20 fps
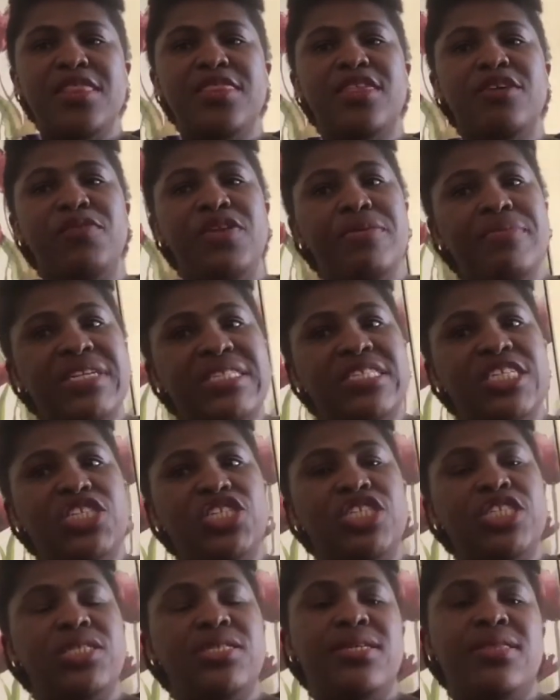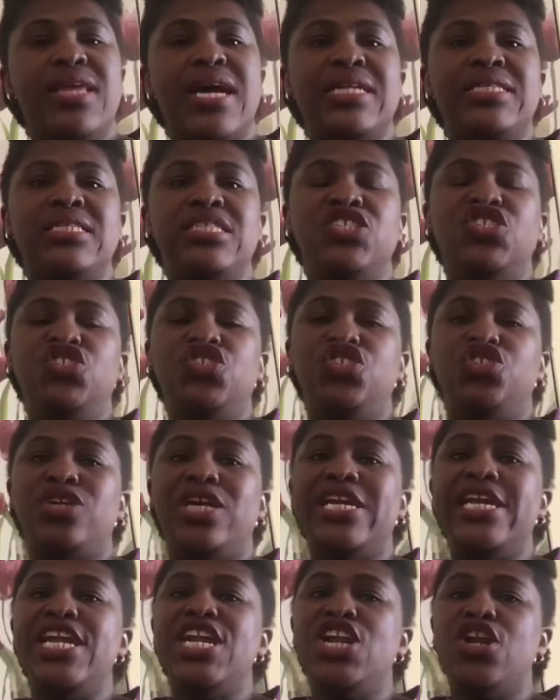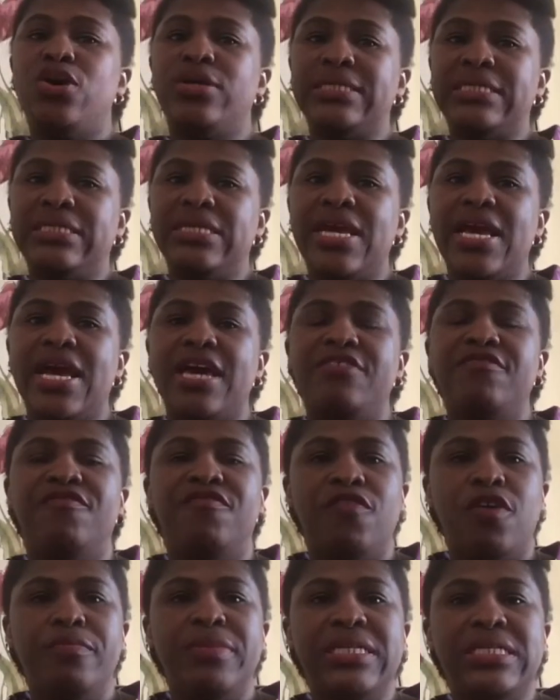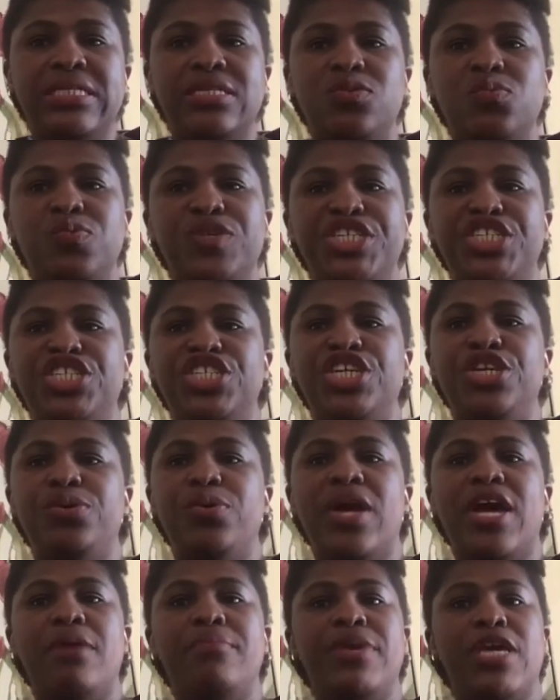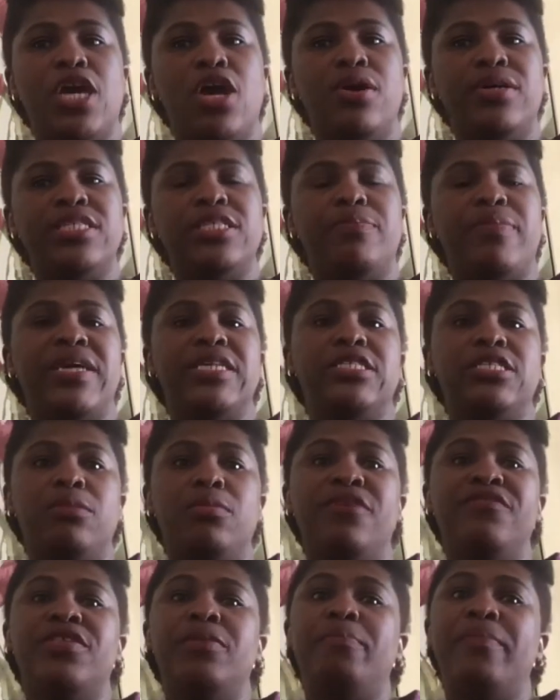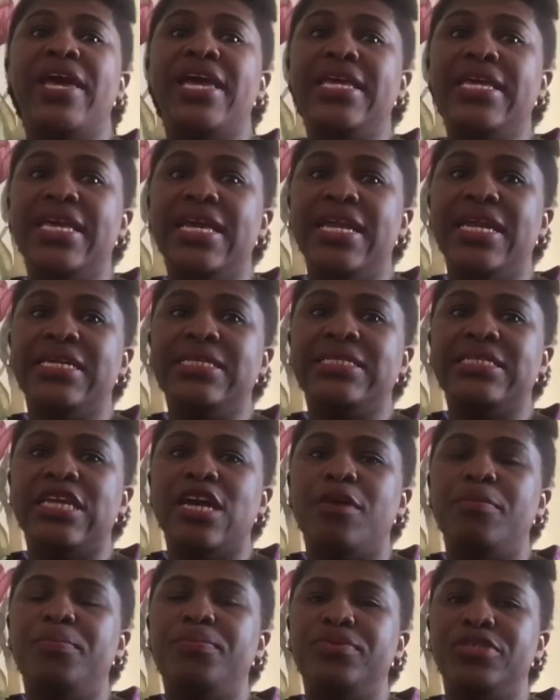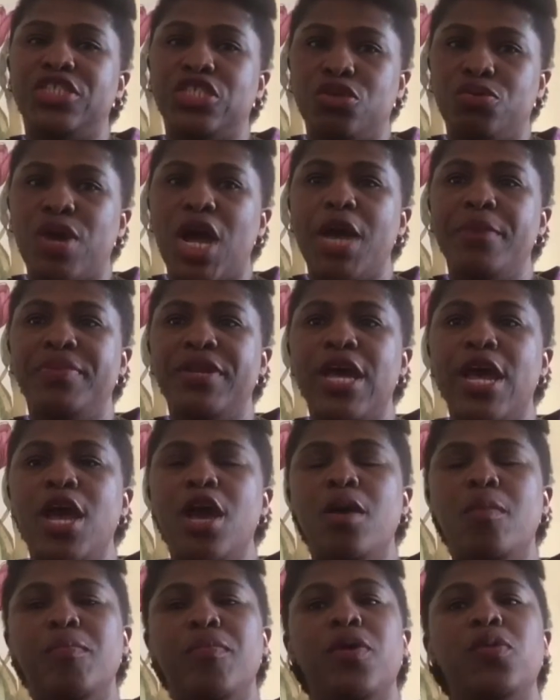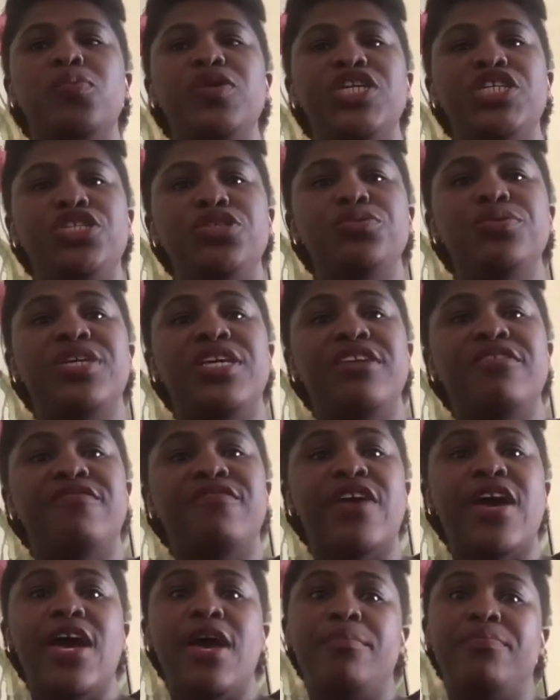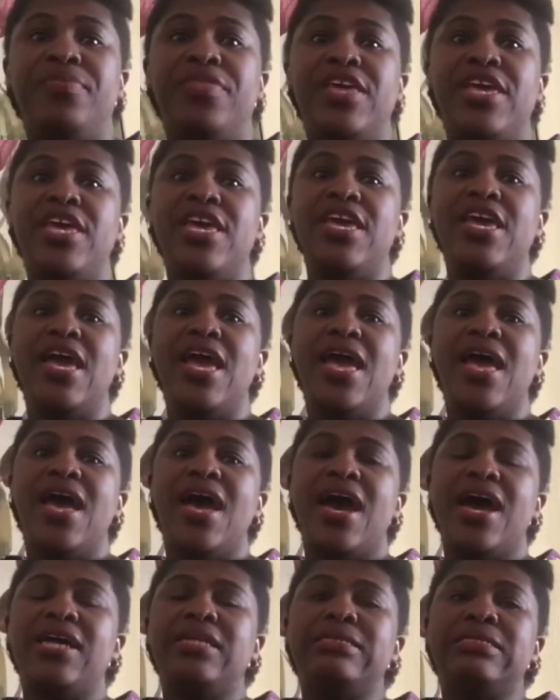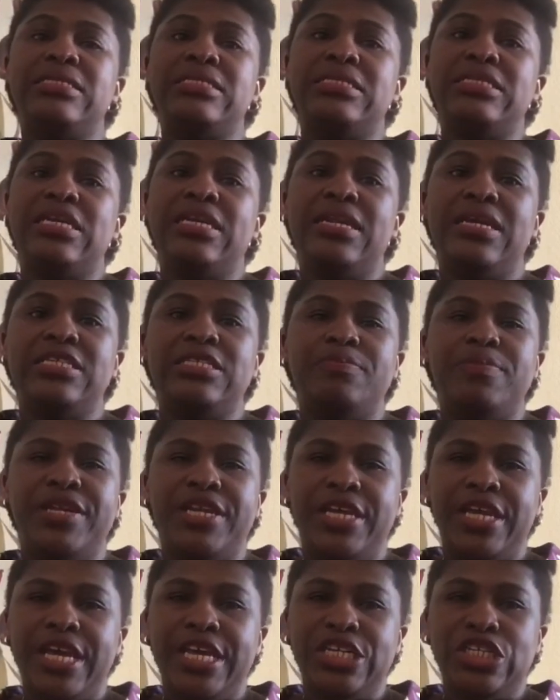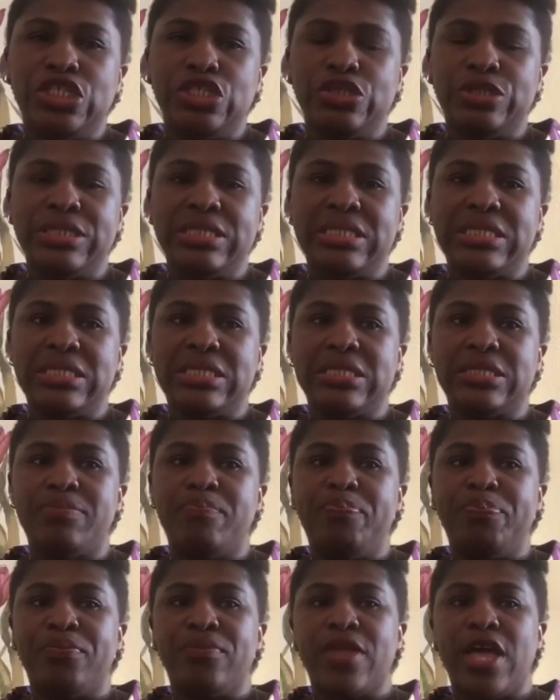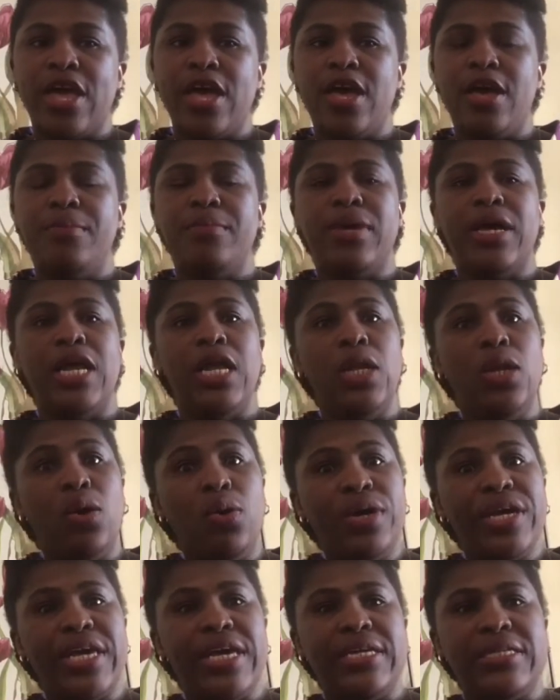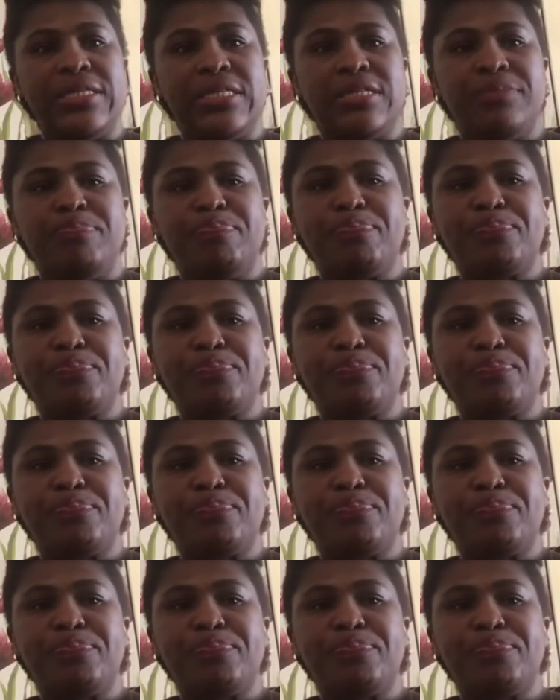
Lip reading: The limitation to that is usually nausea and vomiting, which can be caused by some of the painkillers prescribed. But we do give the anti-sickness medications along it.